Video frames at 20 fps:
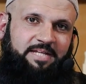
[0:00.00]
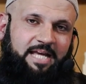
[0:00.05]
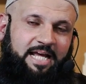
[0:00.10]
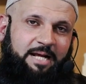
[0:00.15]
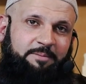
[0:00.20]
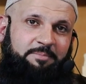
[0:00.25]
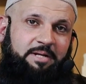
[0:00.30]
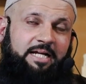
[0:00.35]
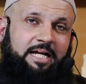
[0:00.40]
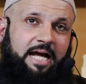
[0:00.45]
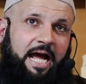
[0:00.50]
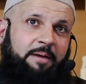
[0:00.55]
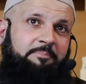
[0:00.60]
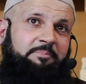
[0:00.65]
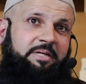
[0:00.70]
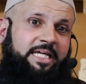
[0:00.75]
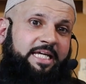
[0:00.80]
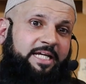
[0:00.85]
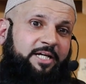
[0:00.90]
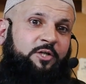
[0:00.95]
And I'm like,
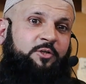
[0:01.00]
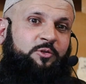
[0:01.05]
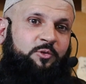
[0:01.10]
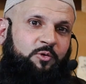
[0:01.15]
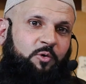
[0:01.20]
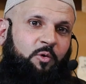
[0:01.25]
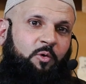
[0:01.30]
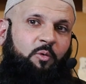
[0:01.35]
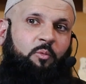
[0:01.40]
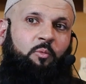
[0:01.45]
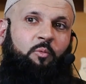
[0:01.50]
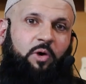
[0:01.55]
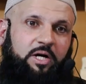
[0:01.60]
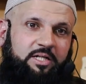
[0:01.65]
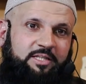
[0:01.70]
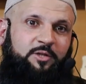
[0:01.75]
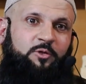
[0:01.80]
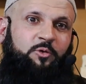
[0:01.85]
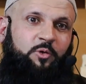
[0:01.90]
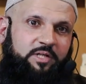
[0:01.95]
I'm eager to know
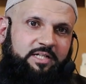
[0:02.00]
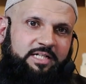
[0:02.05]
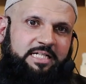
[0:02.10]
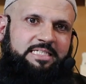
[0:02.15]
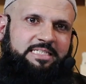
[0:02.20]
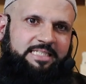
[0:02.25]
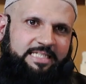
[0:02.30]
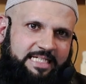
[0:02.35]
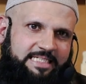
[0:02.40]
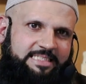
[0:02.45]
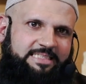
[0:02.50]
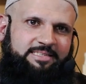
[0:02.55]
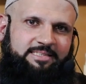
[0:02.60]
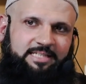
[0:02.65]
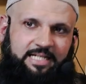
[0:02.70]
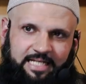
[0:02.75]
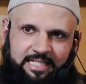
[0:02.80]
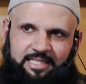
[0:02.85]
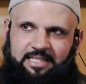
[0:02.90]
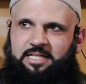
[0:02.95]
what the goodness is
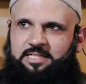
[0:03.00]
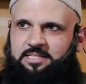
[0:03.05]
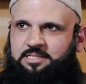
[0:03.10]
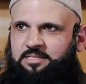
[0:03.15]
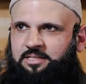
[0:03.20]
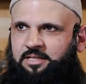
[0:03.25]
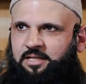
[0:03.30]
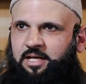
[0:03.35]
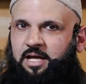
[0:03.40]
in this.